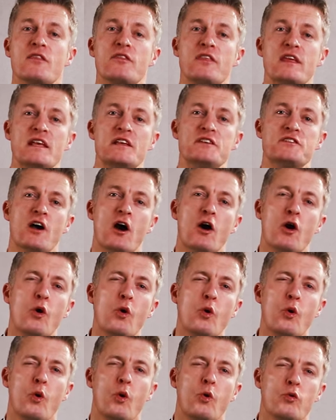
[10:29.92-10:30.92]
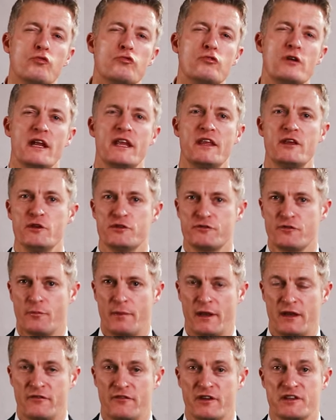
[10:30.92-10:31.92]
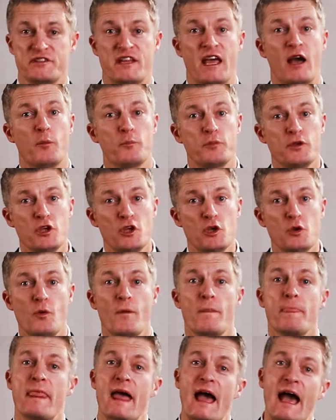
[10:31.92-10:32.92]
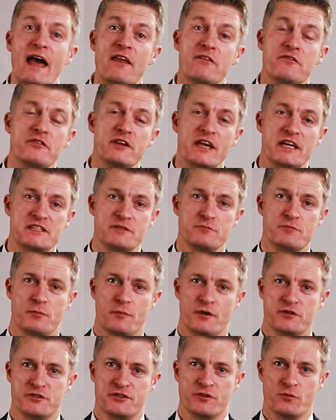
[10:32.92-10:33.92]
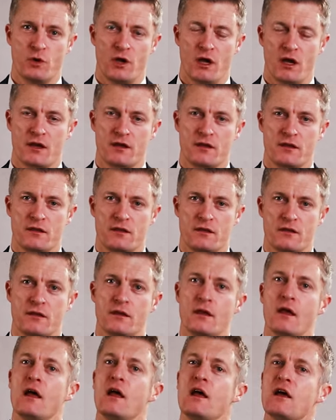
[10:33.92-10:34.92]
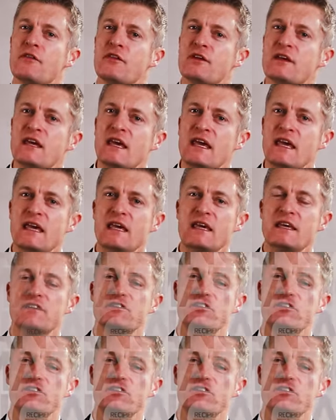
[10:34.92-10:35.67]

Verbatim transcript: These are all really useful benefits to help you and for getting promoted at work. The key